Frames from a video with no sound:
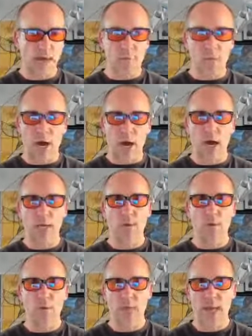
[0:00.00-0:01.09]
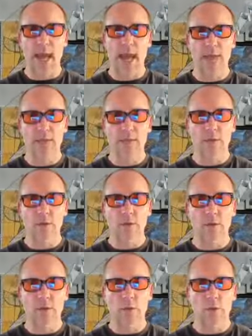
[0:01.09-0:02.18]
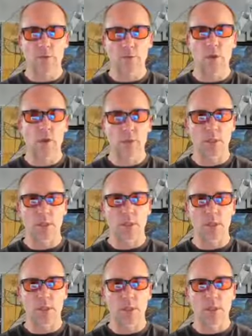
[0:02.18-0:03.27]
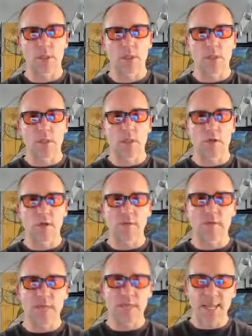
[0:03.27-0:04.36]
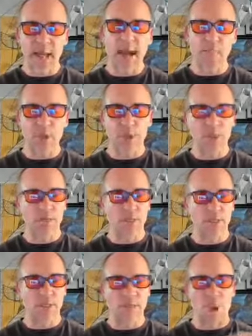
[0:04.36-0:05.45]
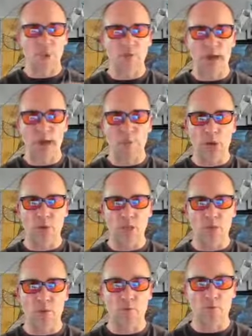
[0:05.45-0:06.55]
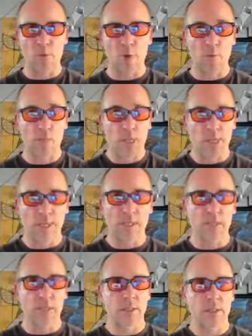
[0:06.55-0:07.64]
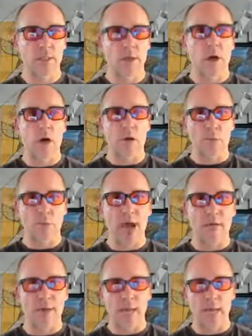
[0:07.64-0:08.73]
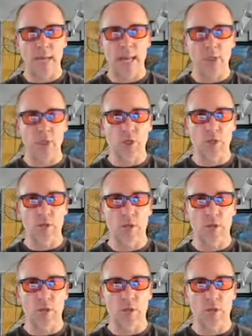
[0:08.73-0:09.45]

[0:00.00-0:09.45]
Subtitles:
bond that we have with Source. So if we've been captured in this lower vibrational form that is holographic in nature,